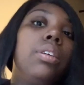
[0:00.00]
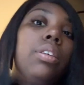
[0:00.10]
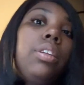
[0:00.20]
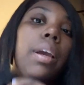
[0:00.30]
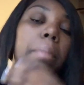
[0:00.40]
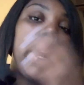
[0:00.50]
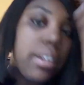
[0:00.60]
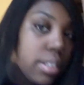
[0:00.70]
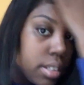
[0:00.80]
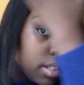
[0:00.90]
yeah, my hair
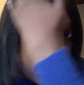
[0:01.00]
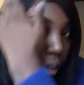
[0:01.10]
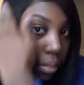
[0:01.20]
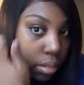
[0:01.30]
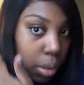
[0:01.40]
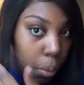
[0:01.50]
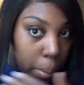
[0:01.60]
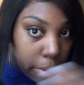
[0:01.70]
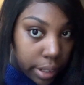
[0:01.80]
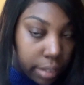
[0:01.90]
is just not
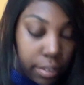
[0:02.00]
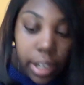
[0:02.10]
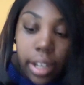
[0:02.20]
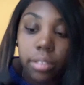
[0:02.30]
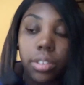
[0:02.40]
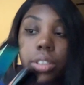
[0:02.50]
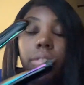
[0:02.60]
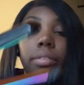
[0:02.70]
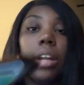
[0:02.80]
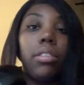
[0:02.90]
cooperating right now, so
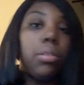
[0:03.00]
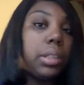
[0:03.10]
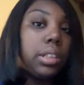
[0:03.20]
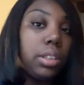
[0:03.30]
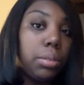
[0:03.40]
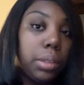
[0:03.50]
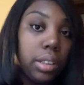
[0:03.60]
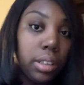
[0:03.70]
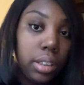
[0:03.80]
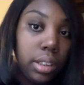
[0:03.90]
I don't know what it's doing.
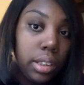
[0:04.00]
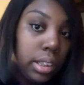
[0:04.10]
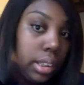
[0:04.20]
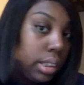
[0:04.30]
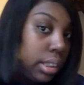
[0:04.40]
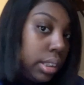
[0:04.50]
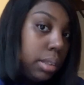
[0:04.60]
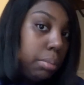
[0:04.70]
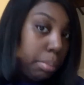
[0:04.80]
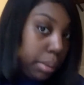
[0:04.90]

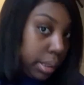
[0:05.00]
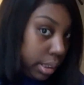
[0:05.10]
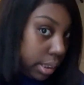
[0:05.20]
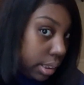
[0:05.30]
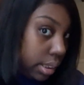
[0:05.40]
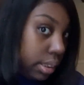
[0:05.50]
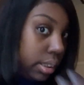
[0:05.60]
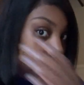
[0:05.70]
But let's